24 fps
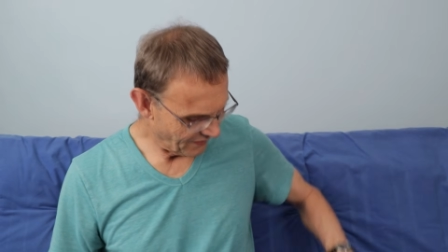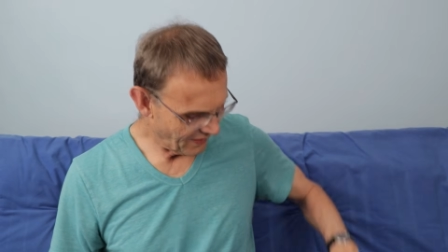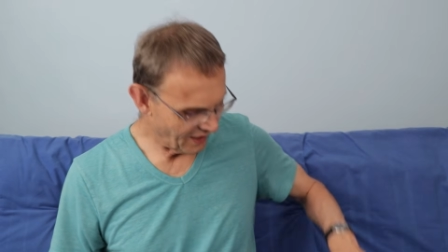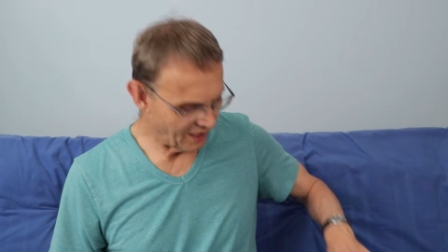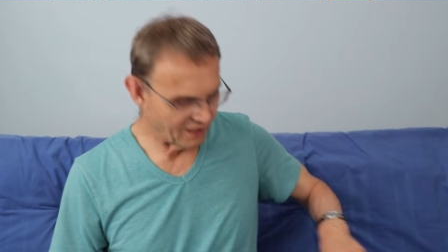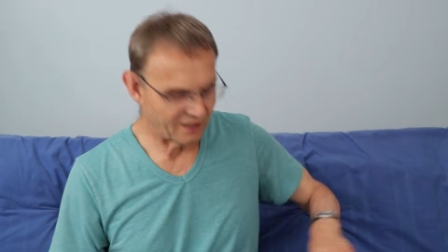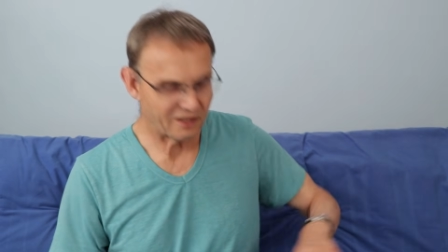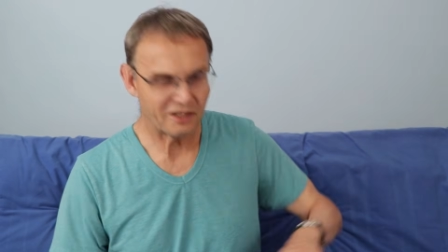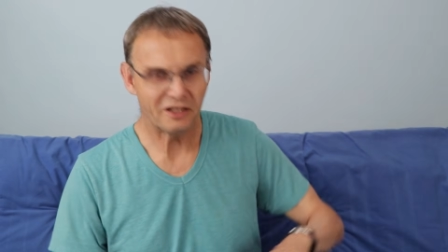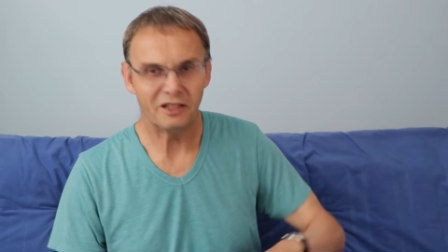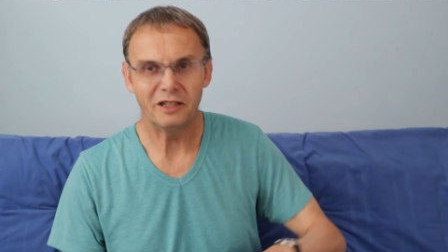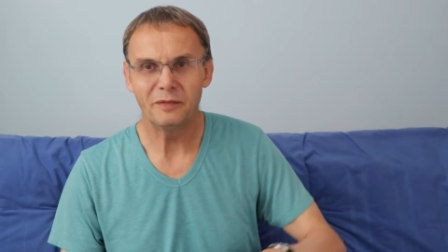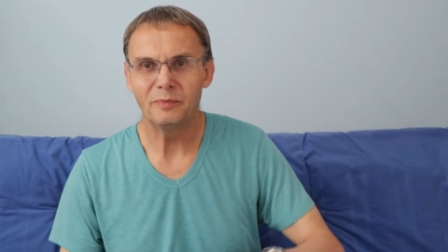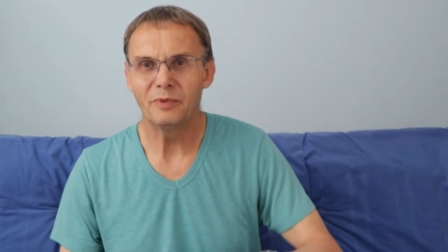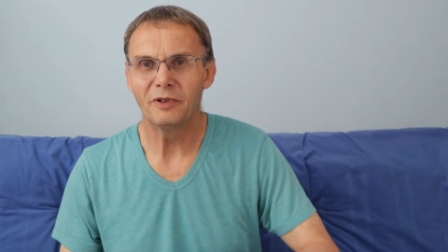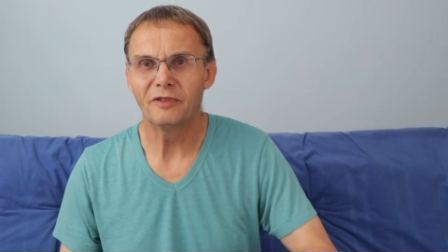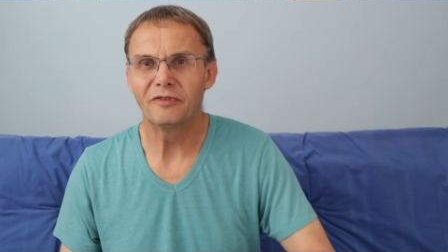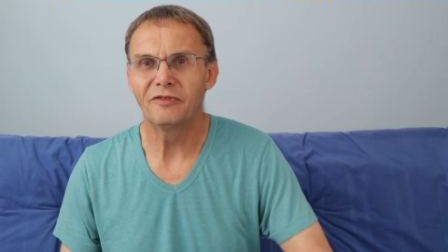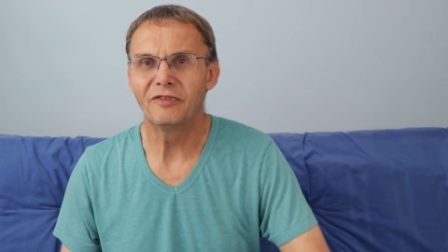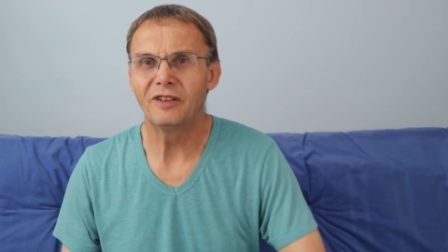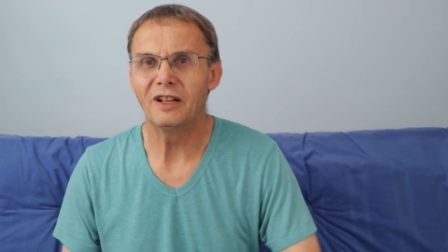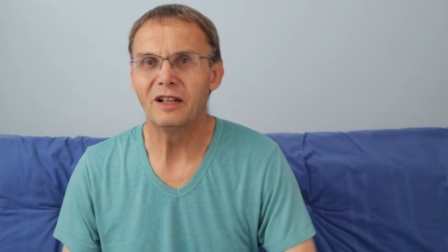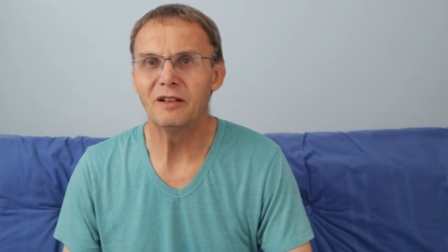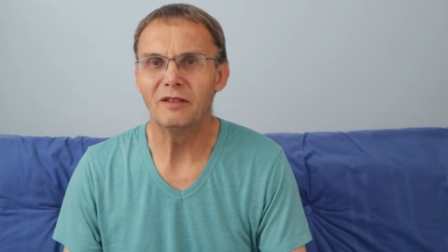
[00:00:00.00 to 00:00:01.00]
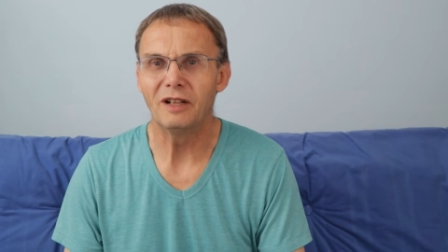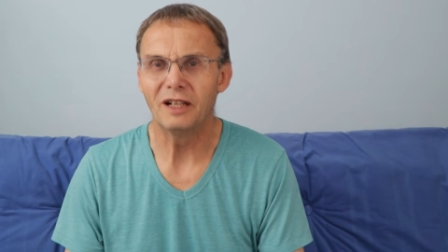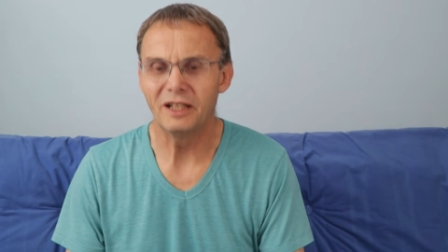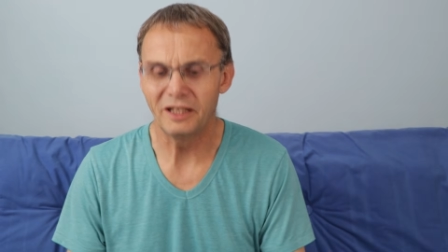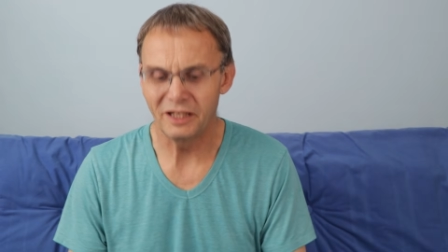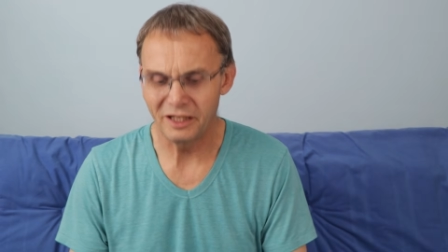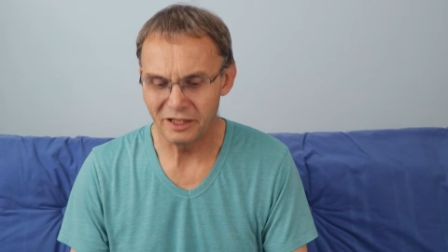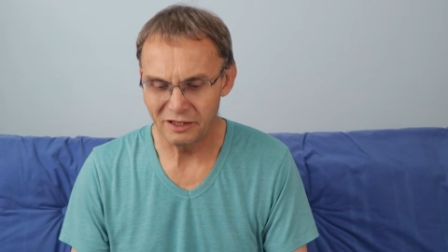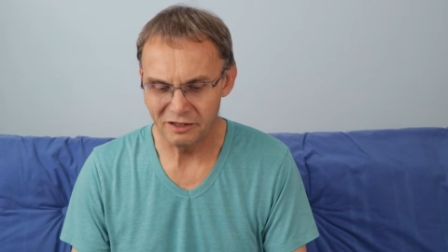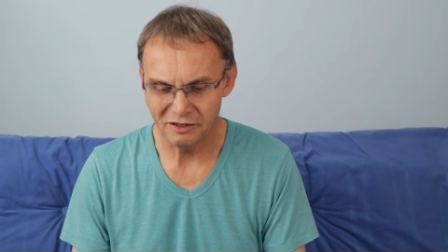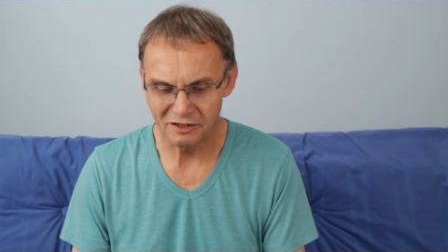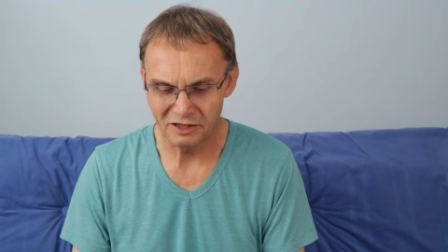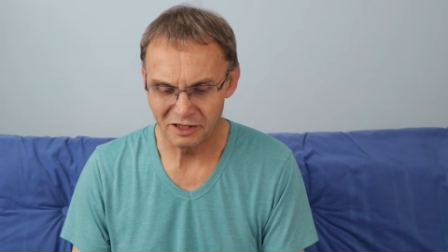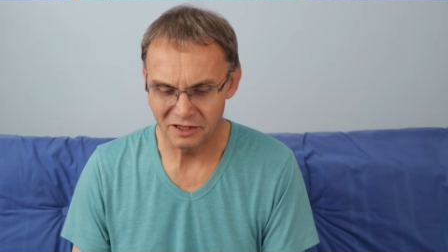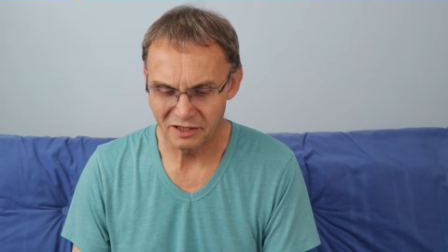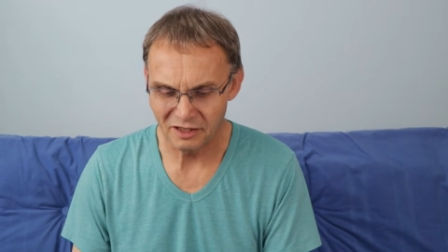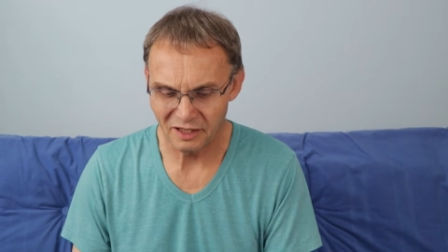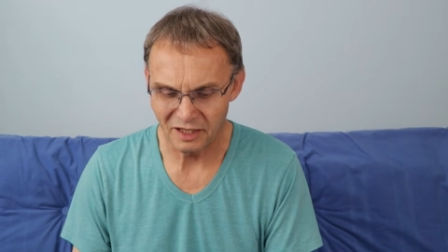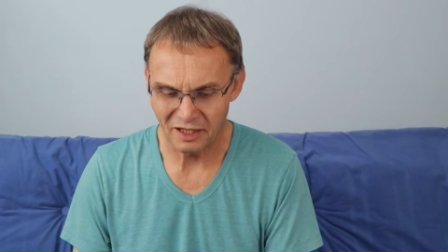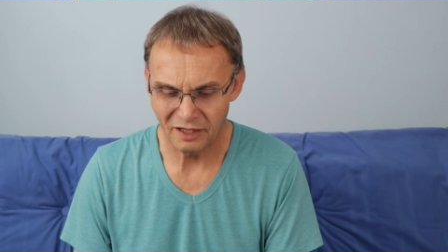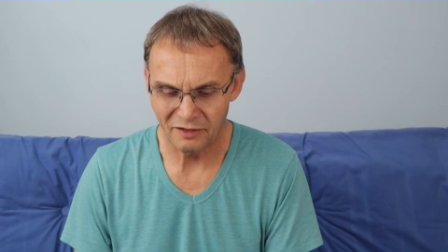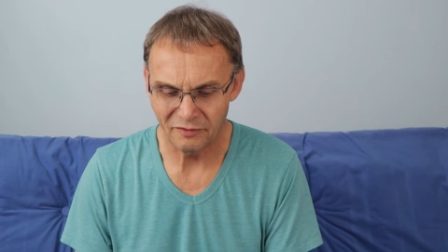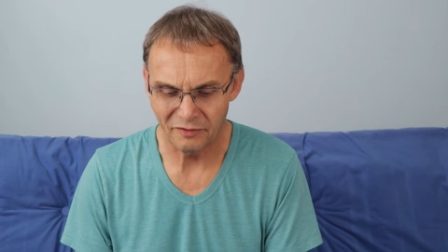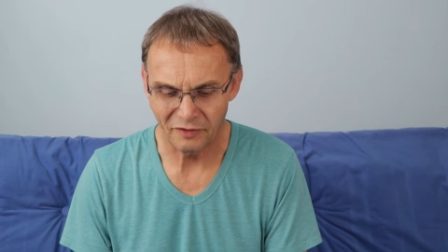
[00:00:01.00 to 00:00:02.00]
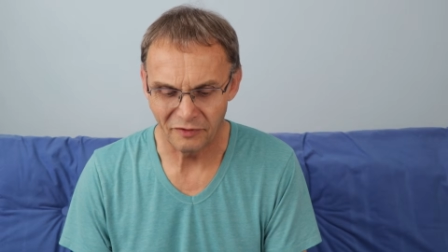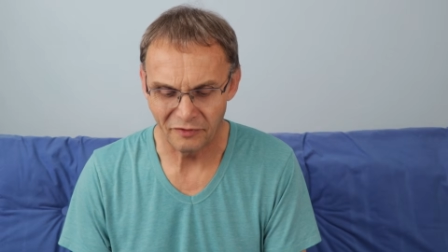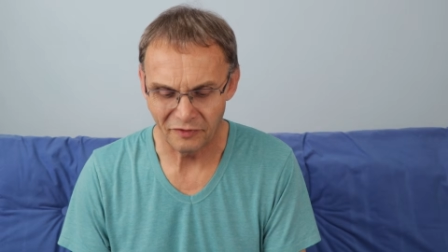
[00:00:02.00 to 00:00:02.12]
A type of float I used over